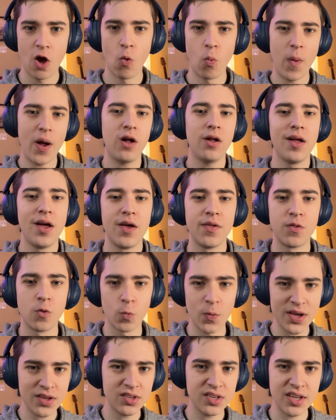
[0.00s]
Well, the
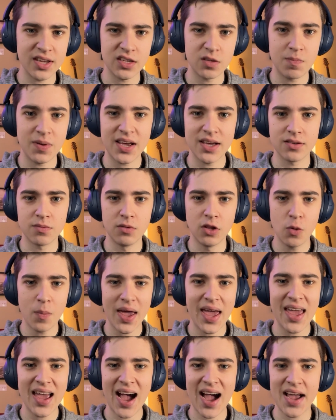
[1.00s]
reason is because
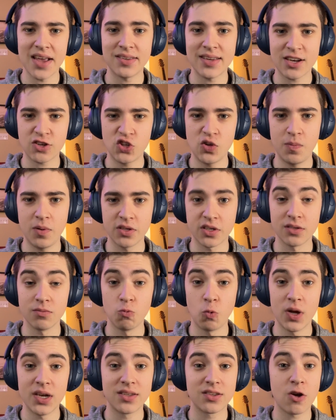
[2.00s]
Luma AI is actually built in
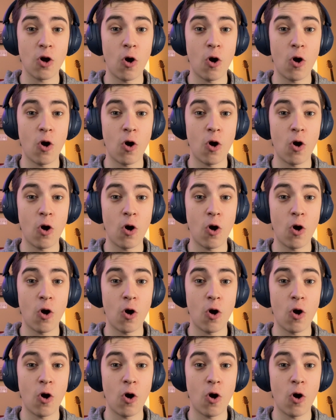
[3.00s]
what is